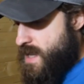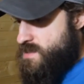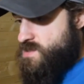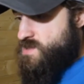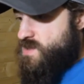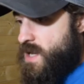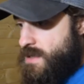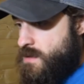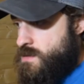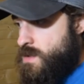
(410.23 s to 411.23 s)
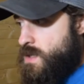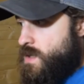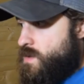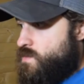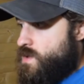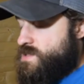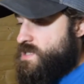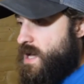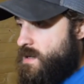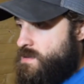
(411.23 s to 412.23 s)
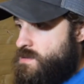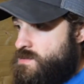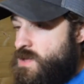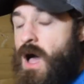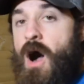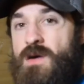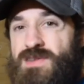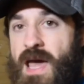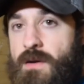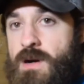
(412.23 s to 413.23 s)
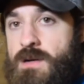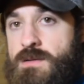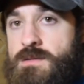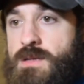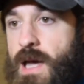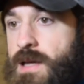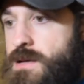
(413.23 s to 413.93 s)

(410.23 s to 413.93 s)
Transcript: so it's like, what's that? Like half an hour. Okay,